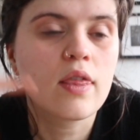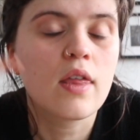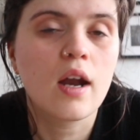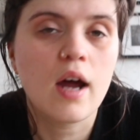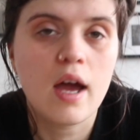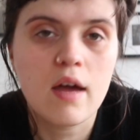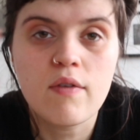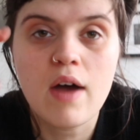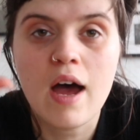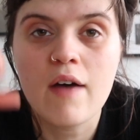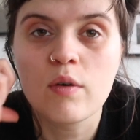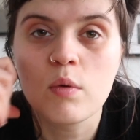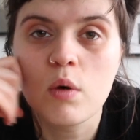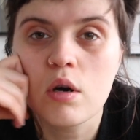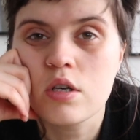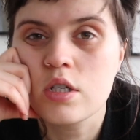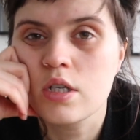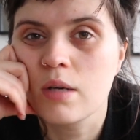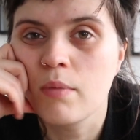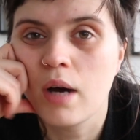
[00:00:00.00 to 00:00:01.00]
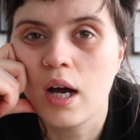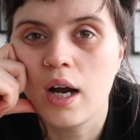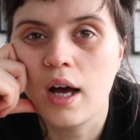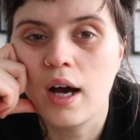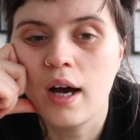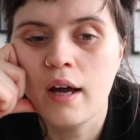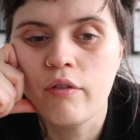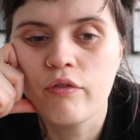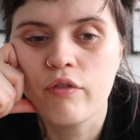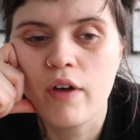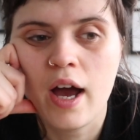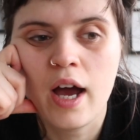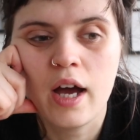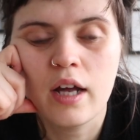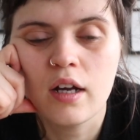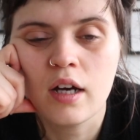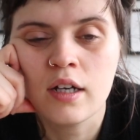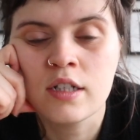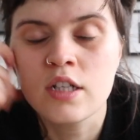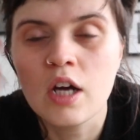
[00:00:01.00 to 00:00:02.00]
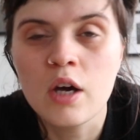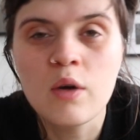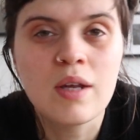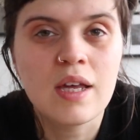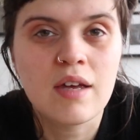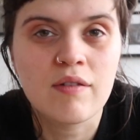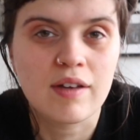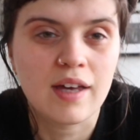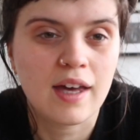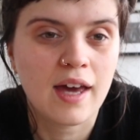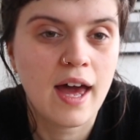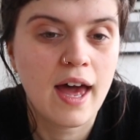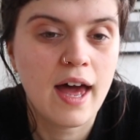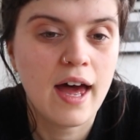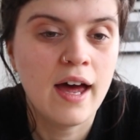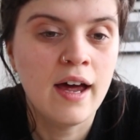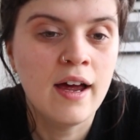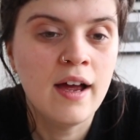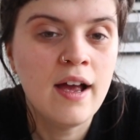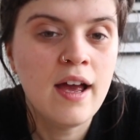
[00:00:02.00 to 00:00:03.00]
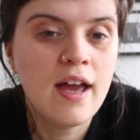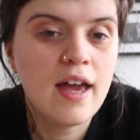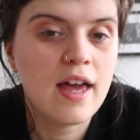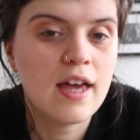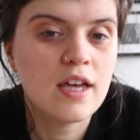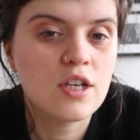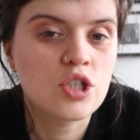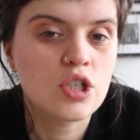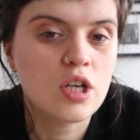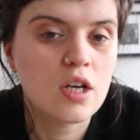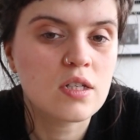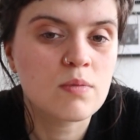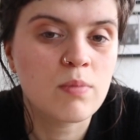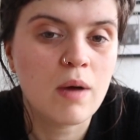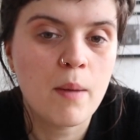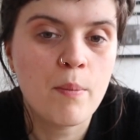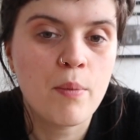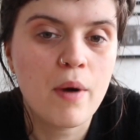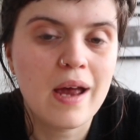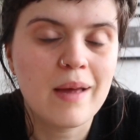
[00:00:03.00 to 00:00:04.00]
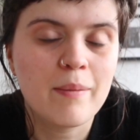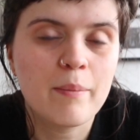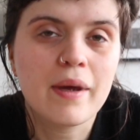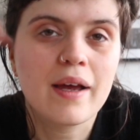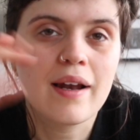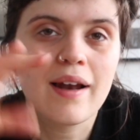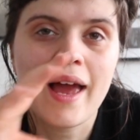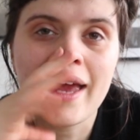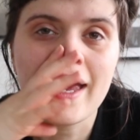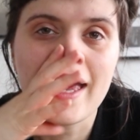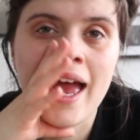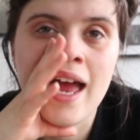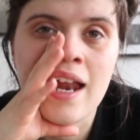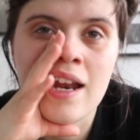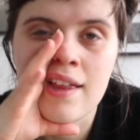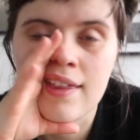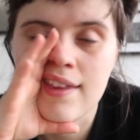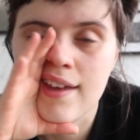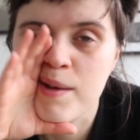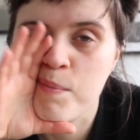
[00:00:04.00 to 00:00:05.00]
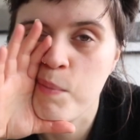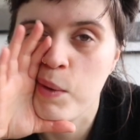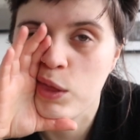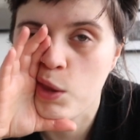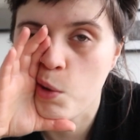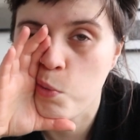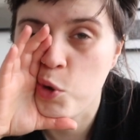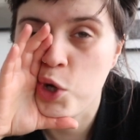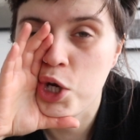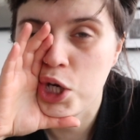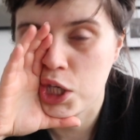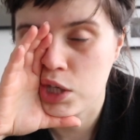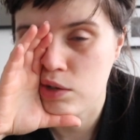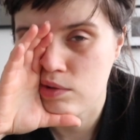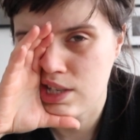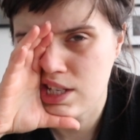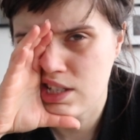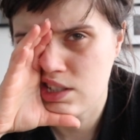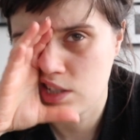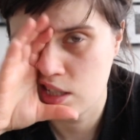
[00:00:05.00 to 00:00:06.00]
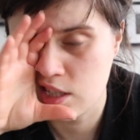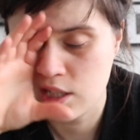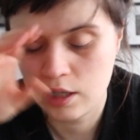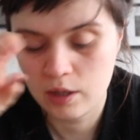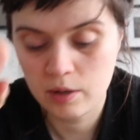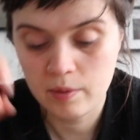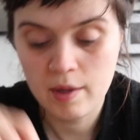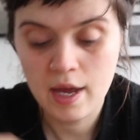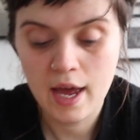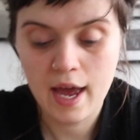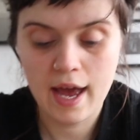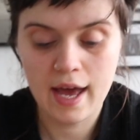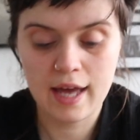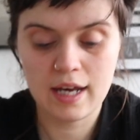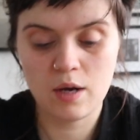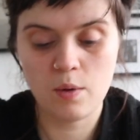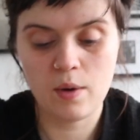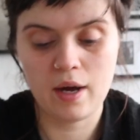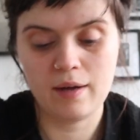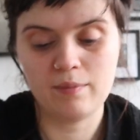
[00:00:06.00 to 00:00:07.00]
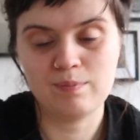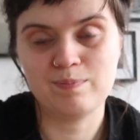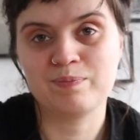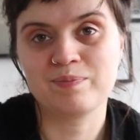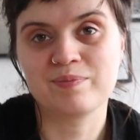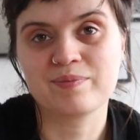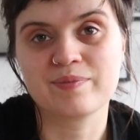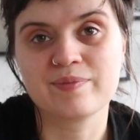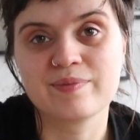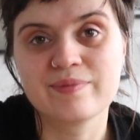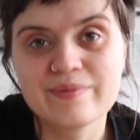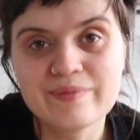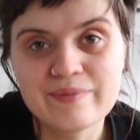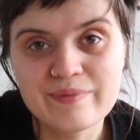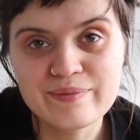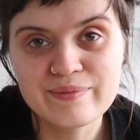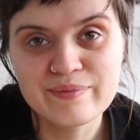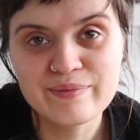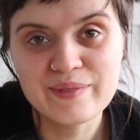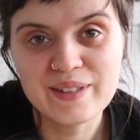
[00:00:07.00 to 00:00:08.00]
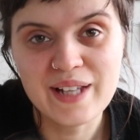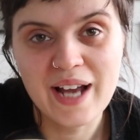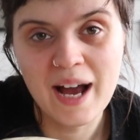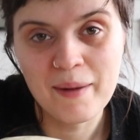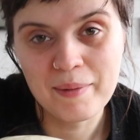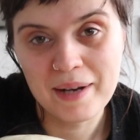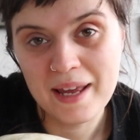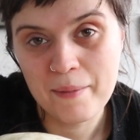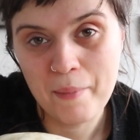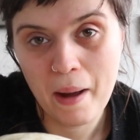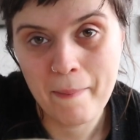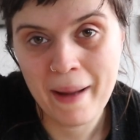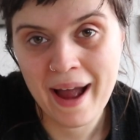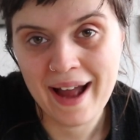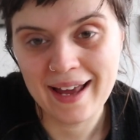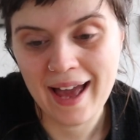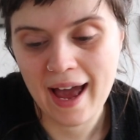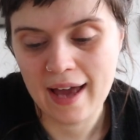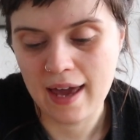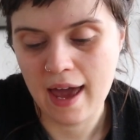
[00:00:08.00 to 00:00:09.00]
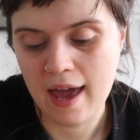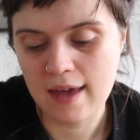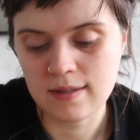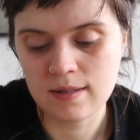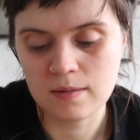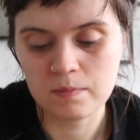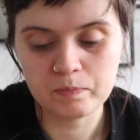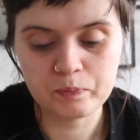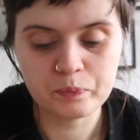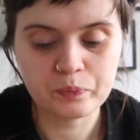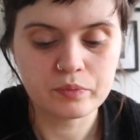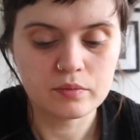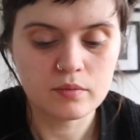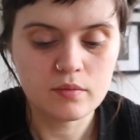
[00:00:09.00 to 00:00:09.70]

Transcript: than I have ever watched in my life, and I don't even care. It's just my brain being like, anything but the work you need to do. Anyway, I'm gonna eat my pancakes, and